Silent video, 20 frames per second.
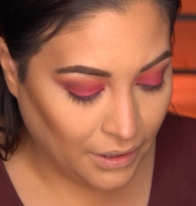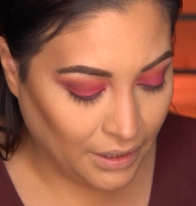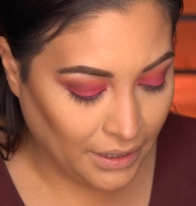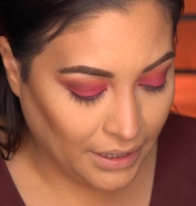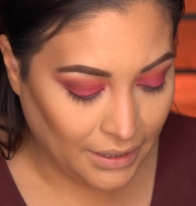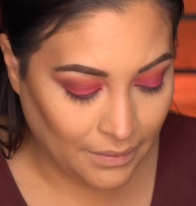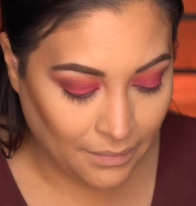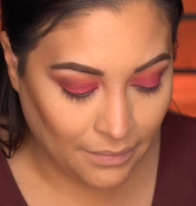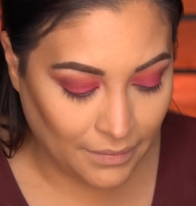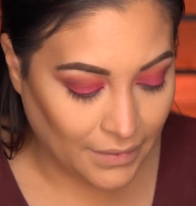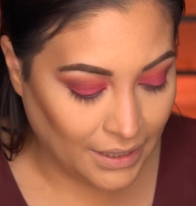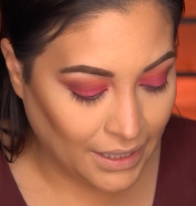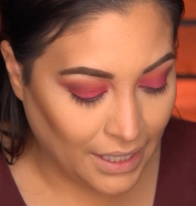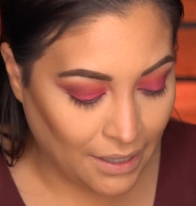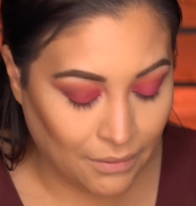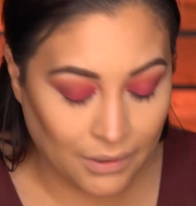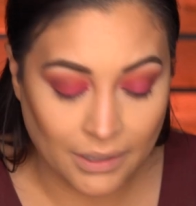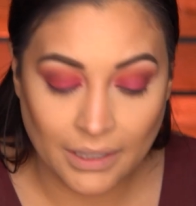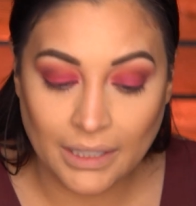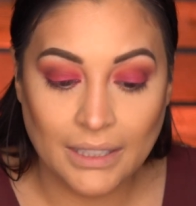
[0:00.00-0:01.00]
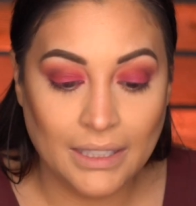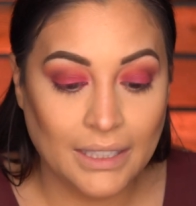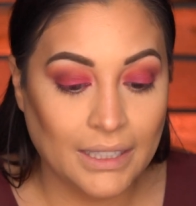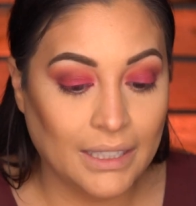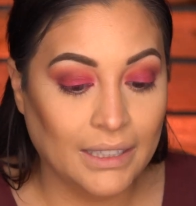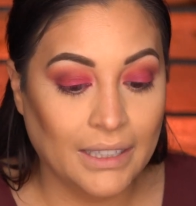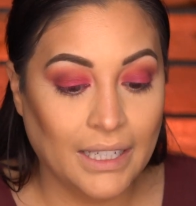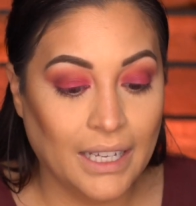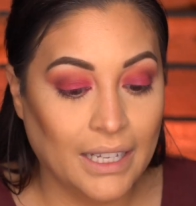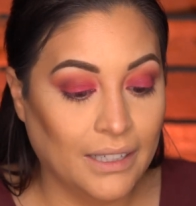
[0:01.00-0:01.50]
really
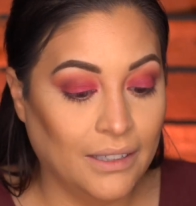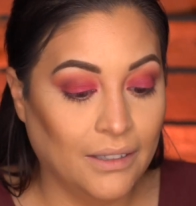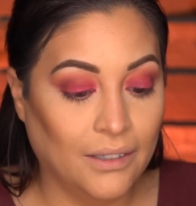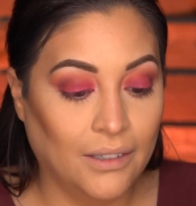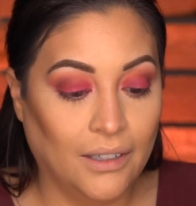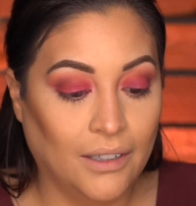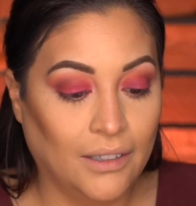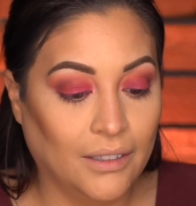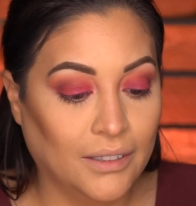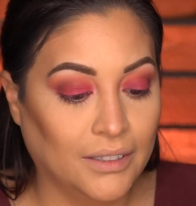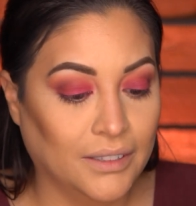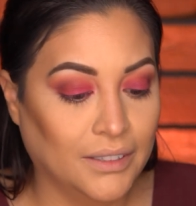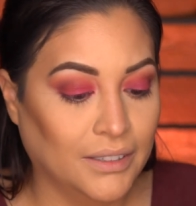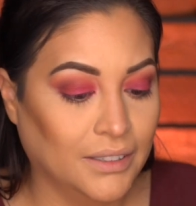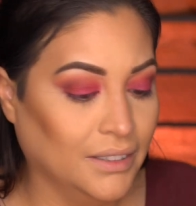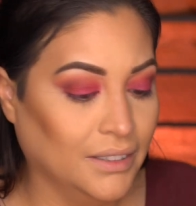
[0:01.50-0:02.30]
digging that at all.